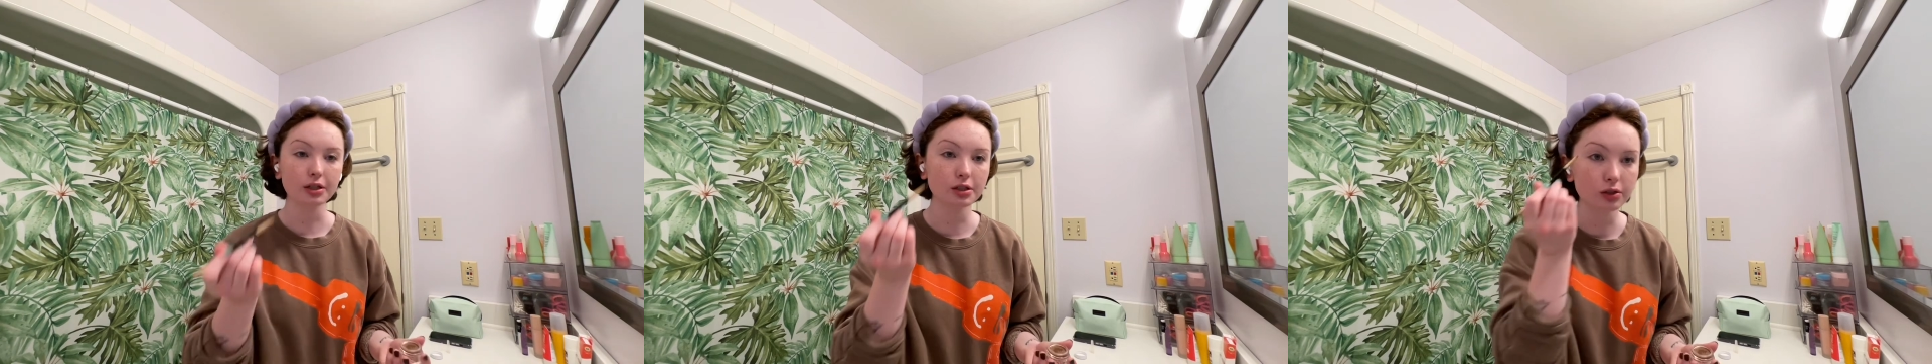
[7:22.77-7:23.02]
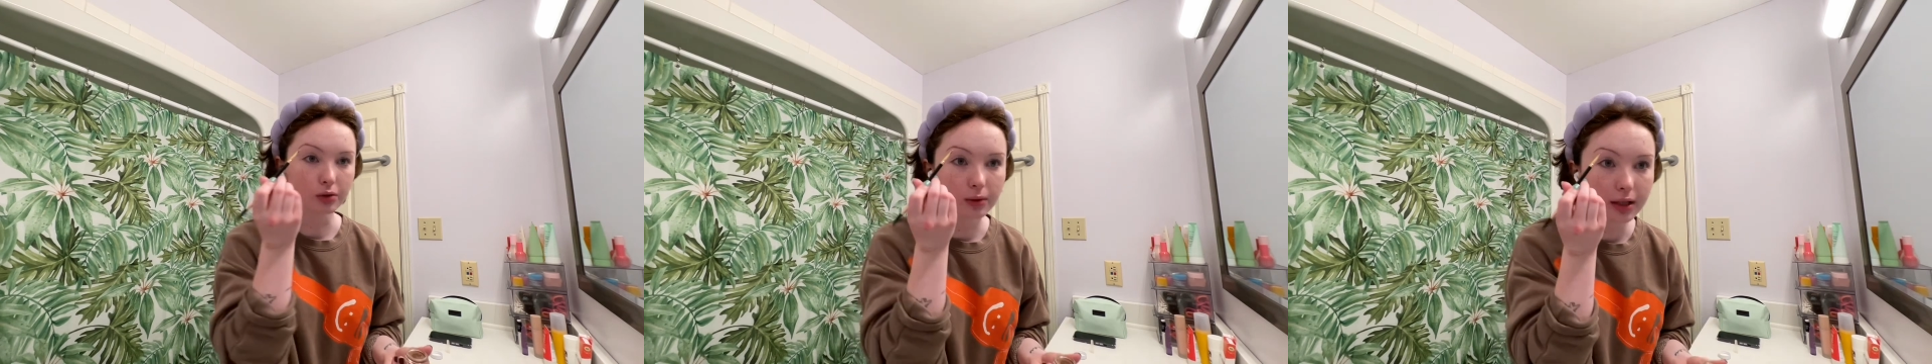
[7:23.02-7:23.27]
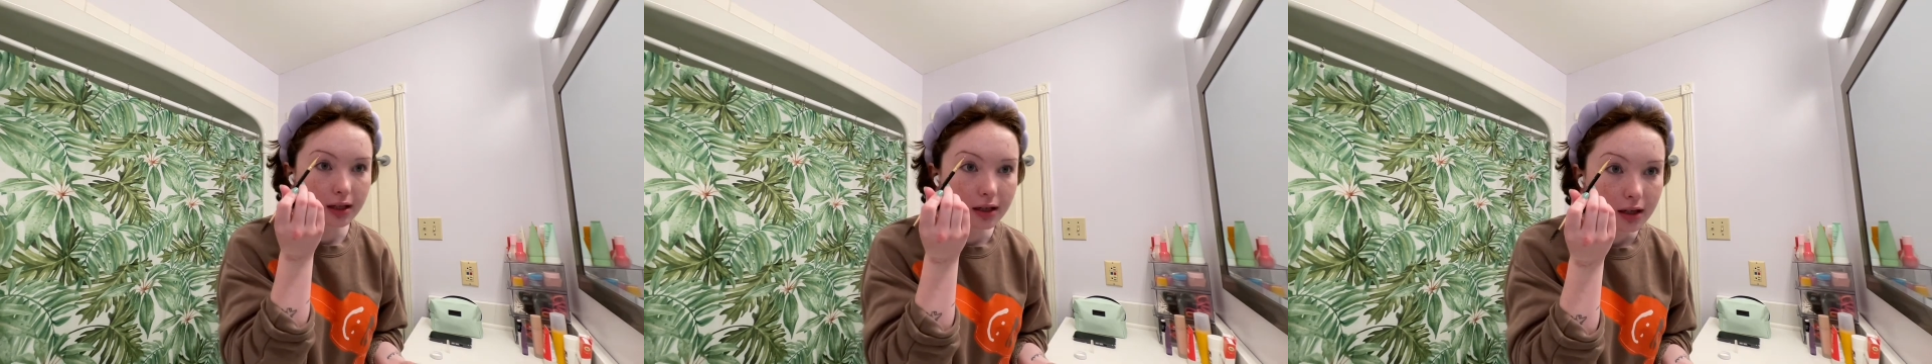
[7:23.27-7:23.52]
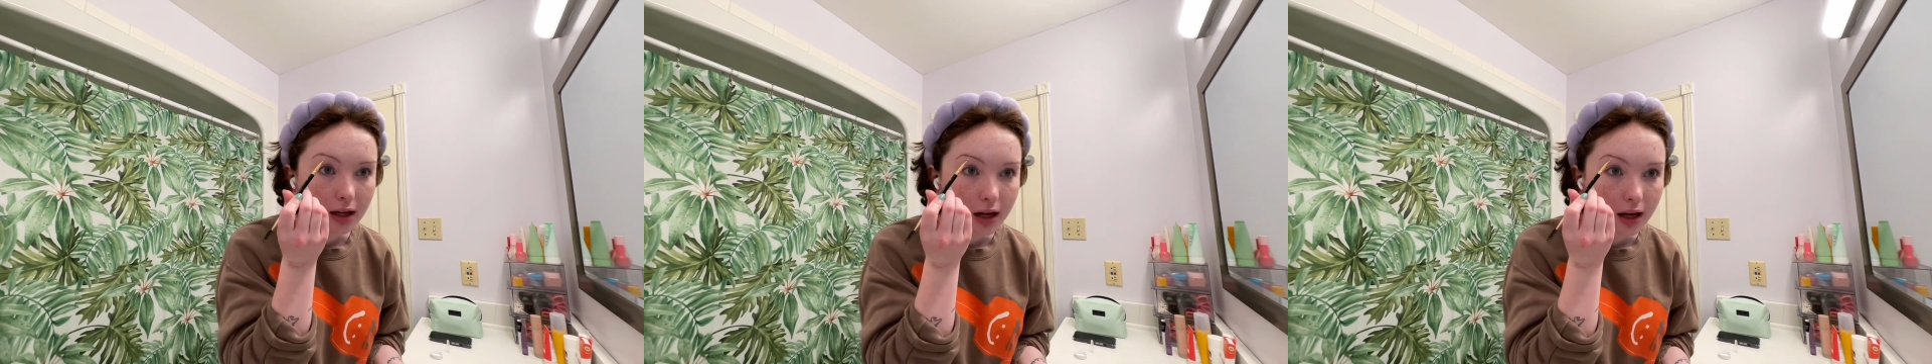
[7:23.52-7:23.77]
So like
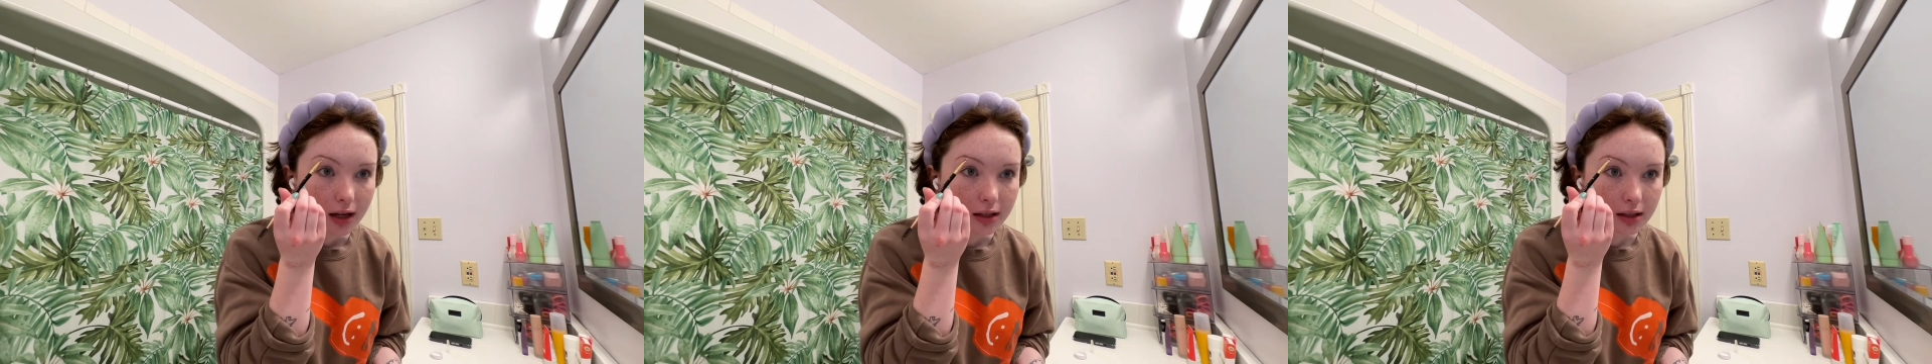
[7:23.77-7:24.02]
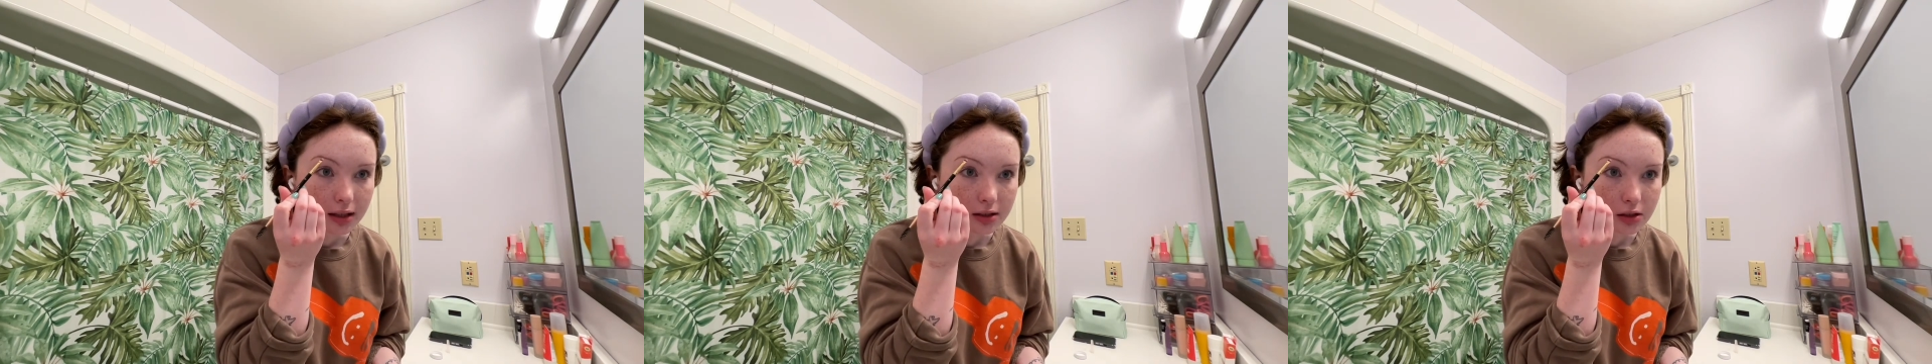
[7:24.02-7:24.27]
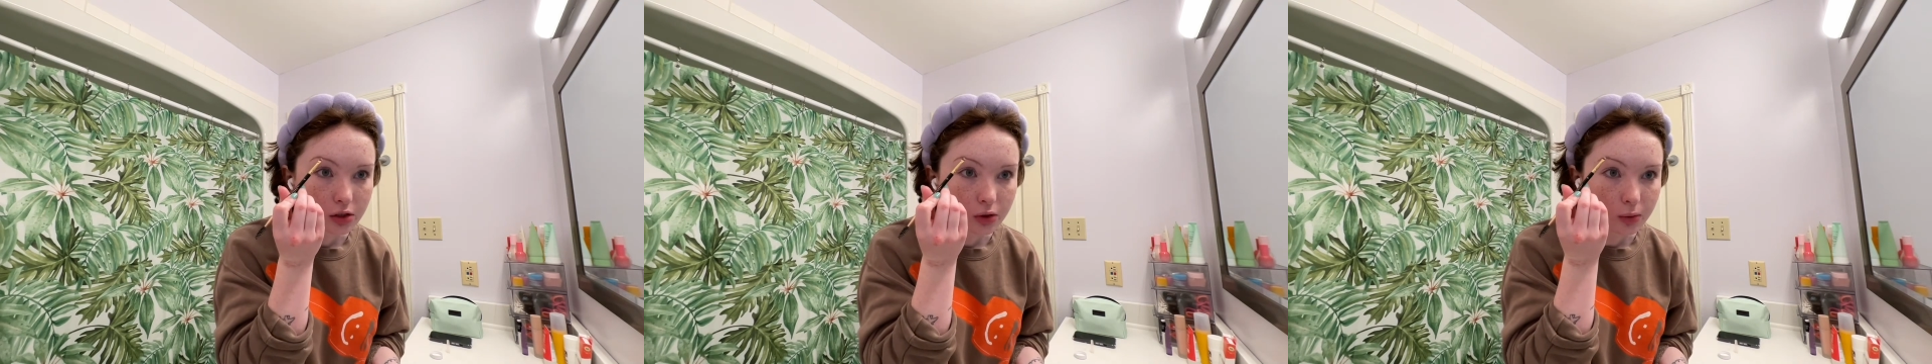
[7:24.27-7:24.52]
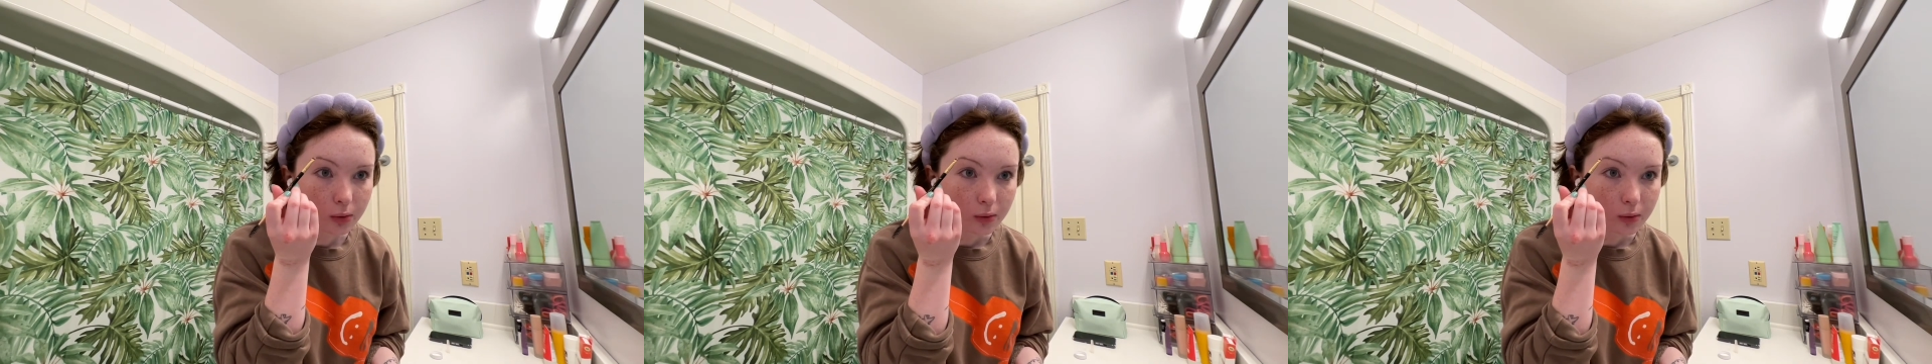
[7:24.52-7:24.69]
I like to do